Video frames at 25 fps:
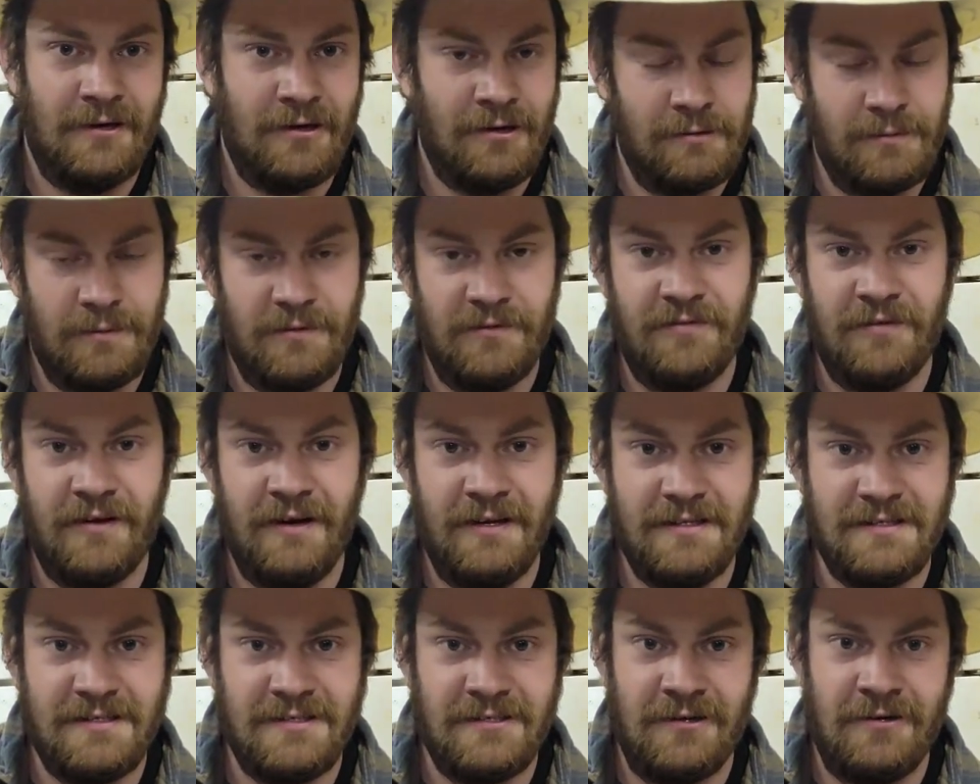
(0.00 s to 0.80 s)
Harbor
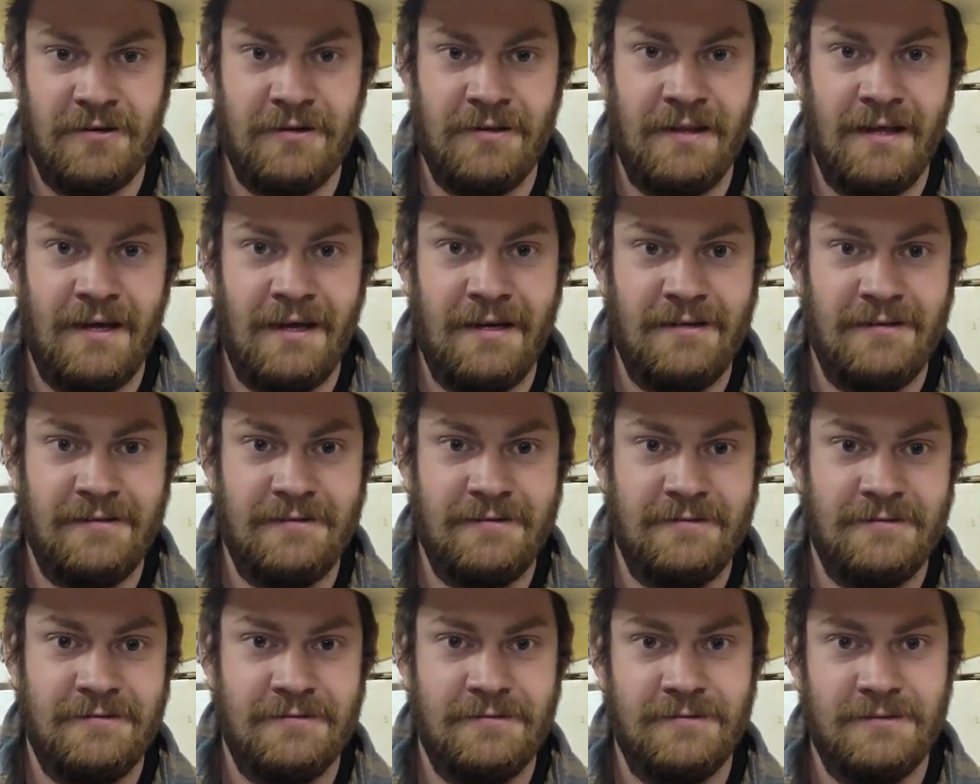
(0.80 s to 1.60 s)
Freight started that
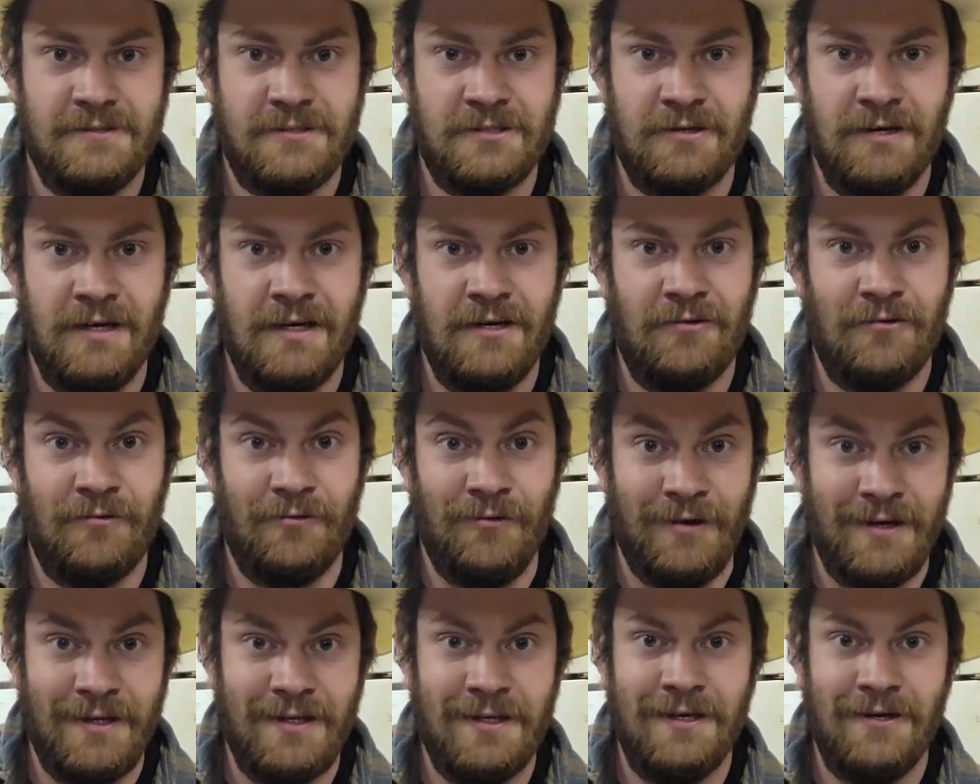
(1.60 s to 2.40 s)
trend
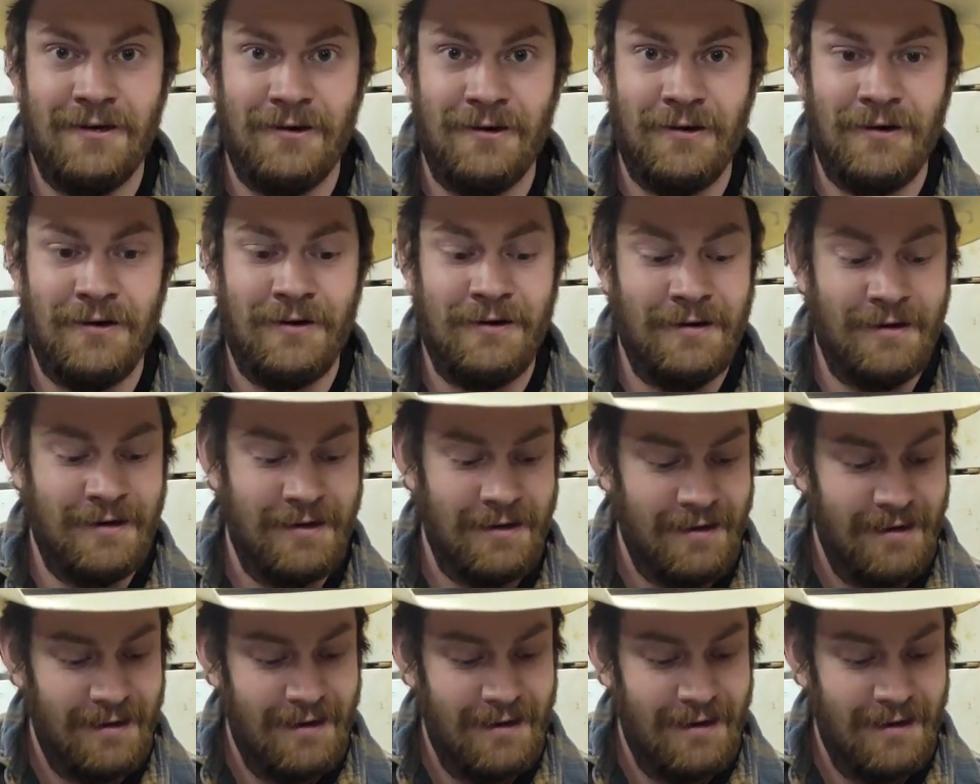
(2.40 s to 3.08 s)
really hard,